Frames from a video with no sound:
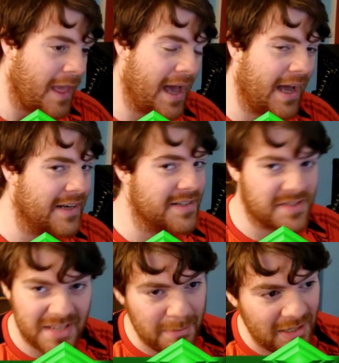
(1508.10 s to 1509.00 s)
And
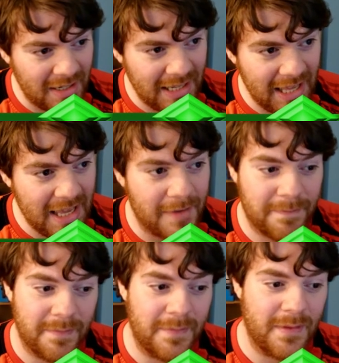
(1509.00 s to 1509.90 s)
similarly,
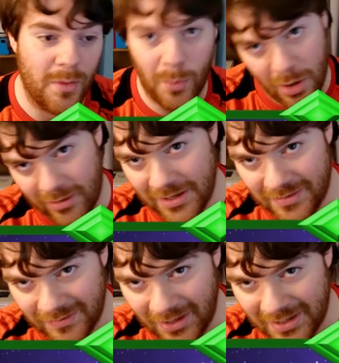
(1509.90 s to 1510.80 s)
Warrior
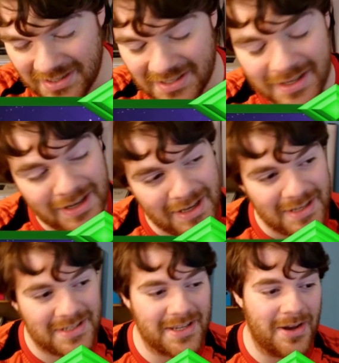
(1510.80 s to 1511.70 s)
of Lights.
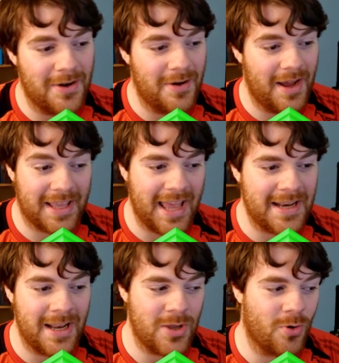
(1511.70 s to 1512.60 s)
So
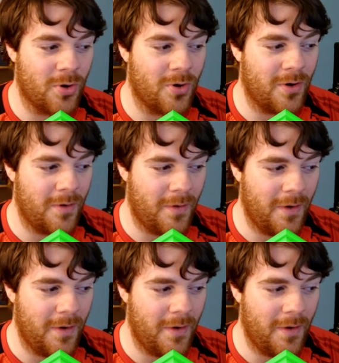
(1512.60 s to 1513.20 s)
again, your